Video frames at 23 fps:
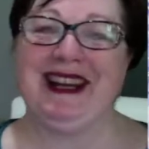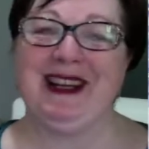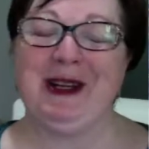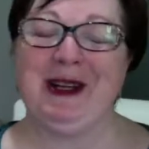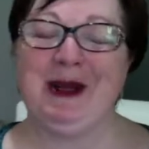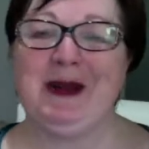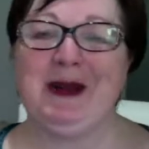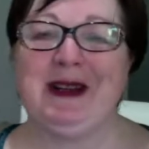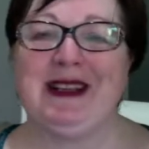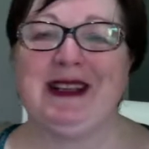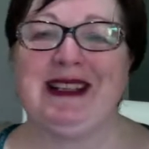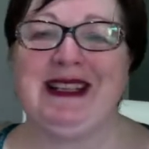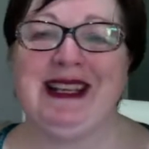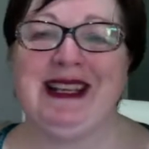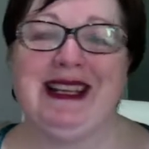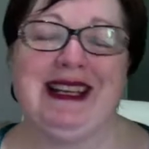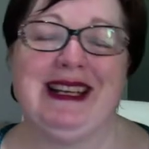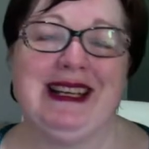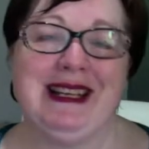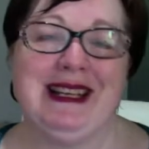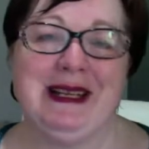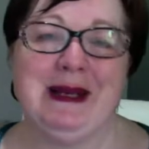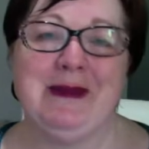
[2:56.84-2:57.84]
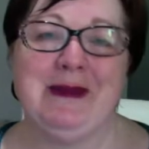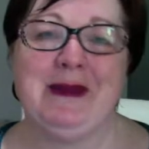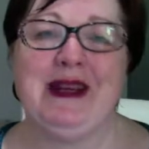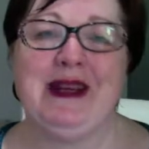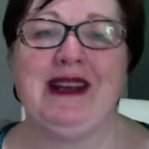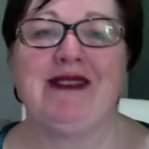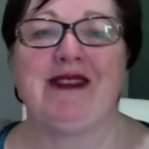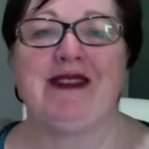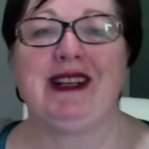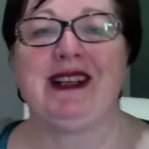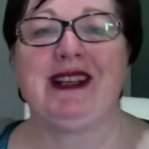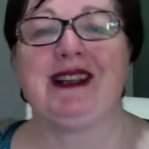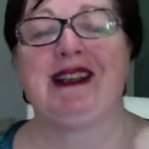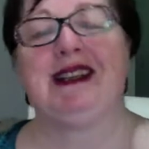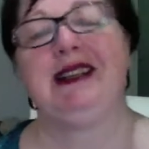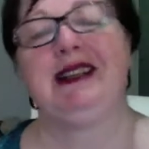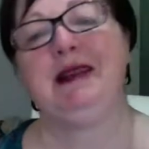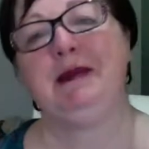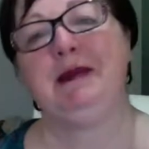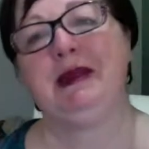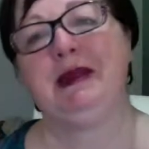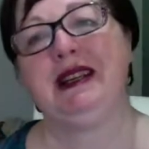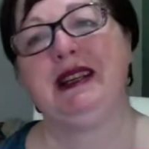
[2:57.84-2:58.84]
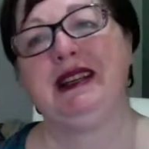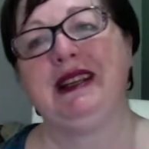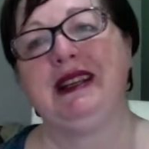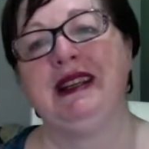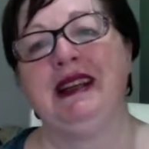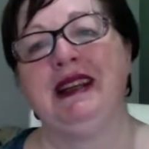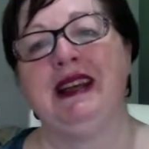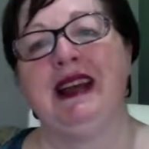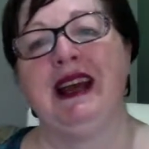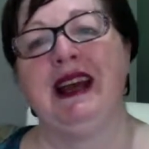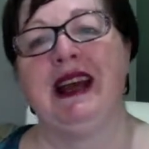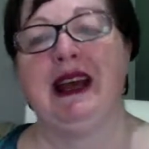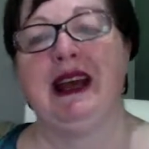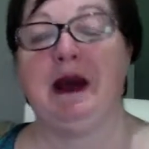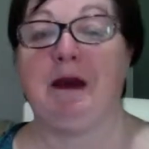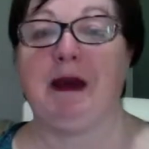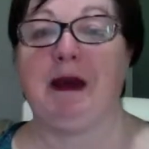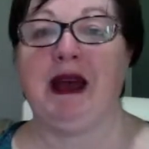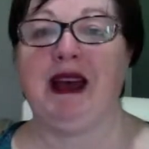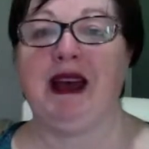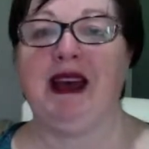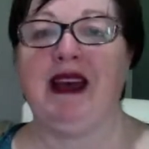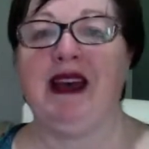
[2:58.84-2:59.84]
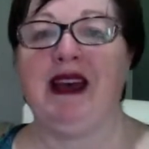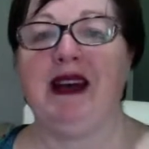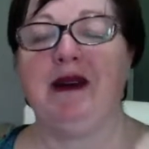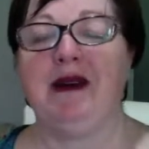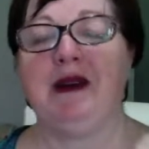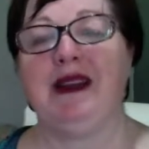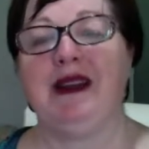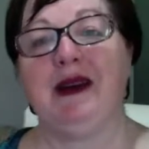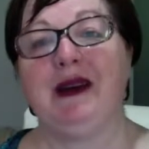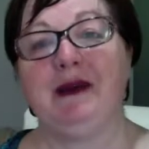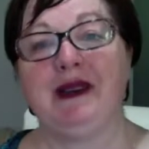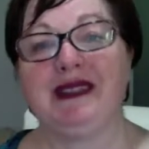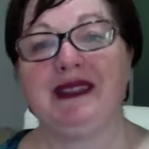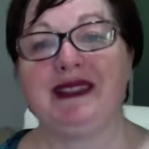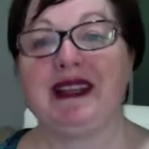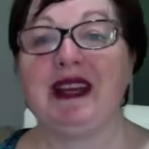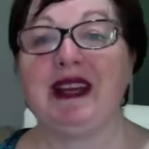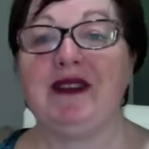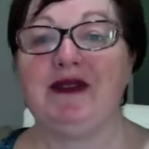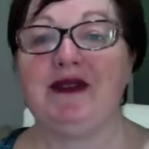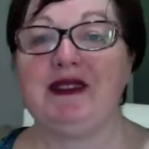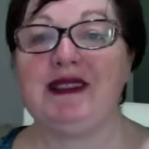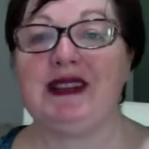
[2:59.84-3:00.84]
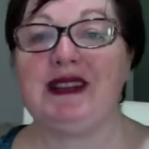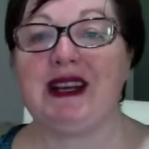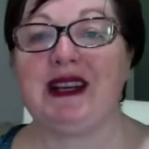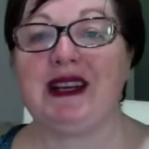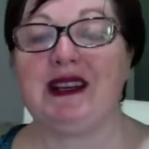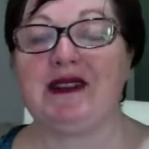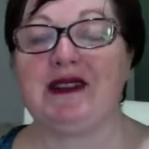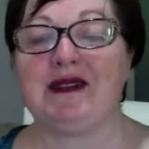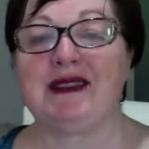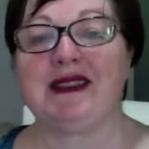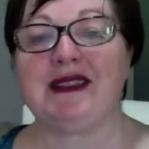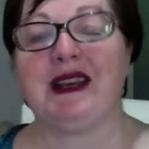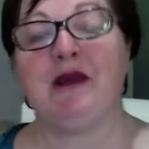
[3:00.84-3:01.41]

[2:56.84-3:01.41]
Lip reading: who I am and reclaiming our power that we're safe as adults.